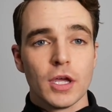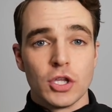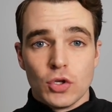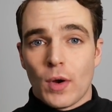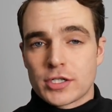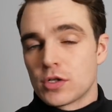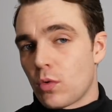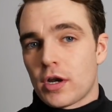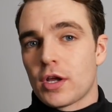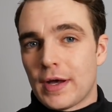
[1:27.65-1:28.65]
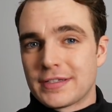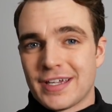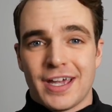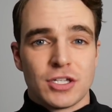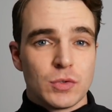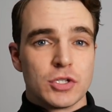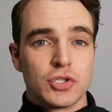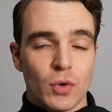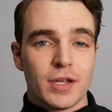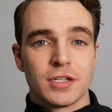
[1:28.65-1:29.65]
you actually want to go outside and you
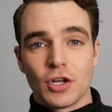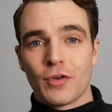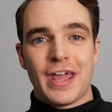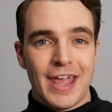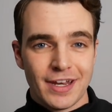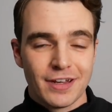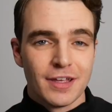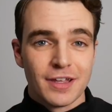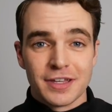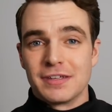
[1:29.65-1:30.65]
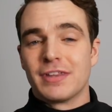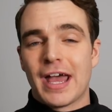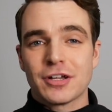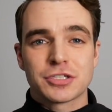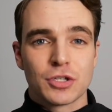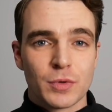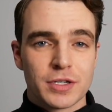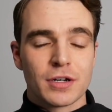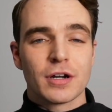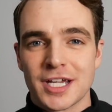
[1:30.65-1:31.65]
enjoy it and you don't hate leaving the house for the winter,